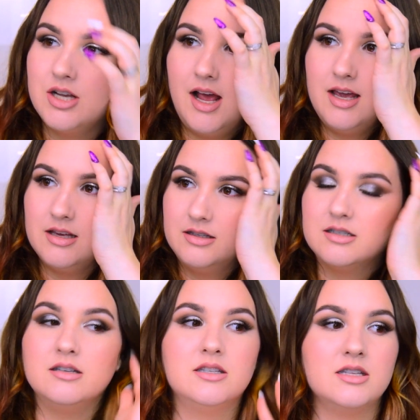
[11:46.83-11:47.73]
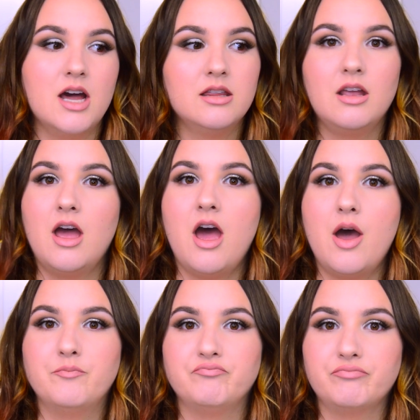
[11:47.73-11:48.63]
Like it's not
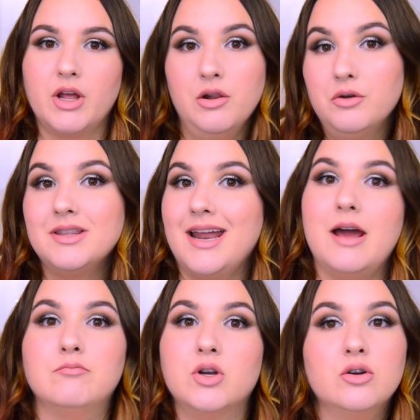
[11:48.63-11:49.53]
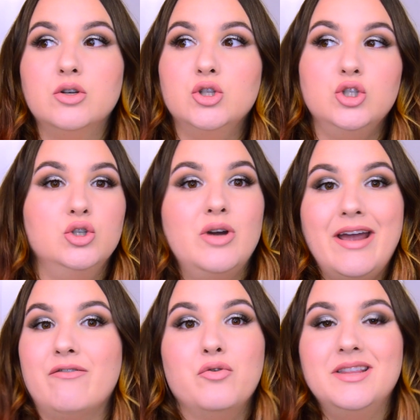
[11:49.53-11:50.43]
a look that I'm gonna do
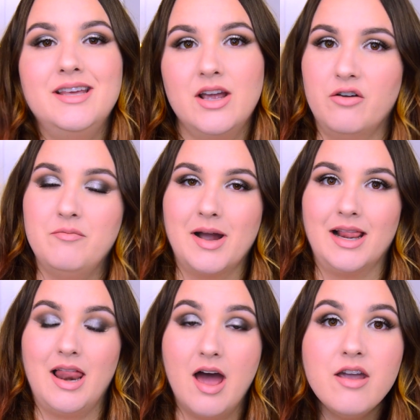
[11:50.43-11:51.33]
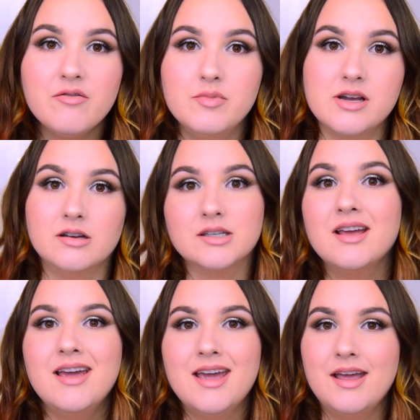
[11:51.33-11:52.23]
every day of my life because
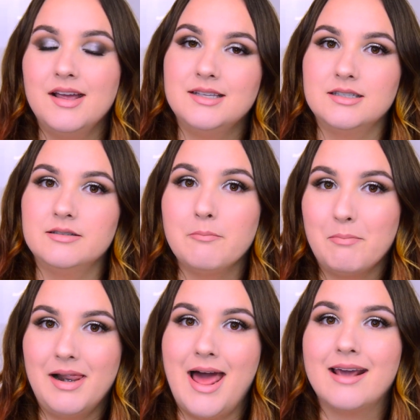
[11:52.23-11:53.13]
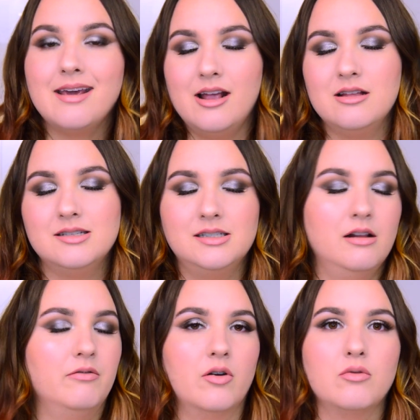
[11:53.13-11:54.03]
it's black and
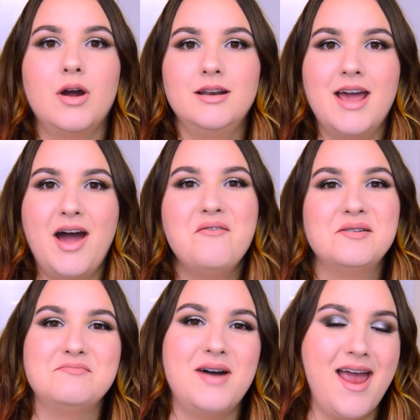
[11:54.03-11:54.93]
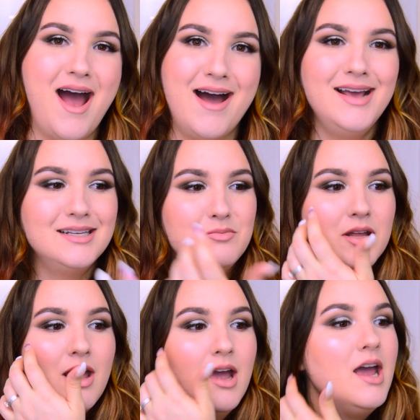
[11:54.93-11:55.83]
silver right now on my eyes,
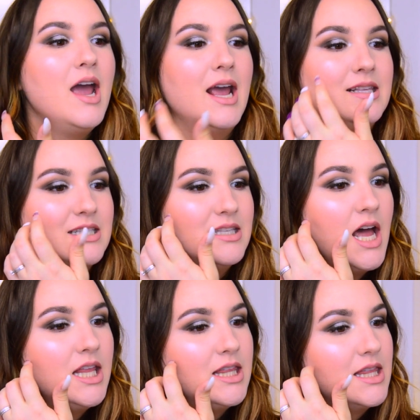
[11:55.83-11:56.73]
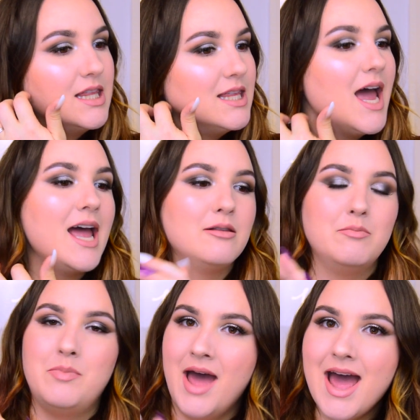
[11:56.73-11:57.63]
but it's not
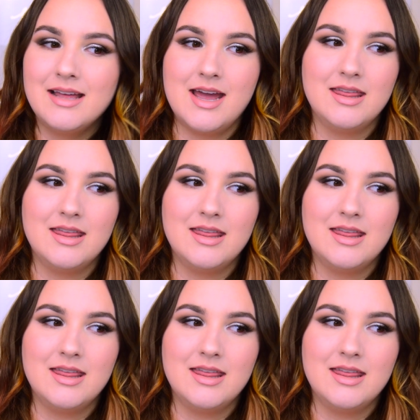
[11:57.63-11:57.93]
that bad.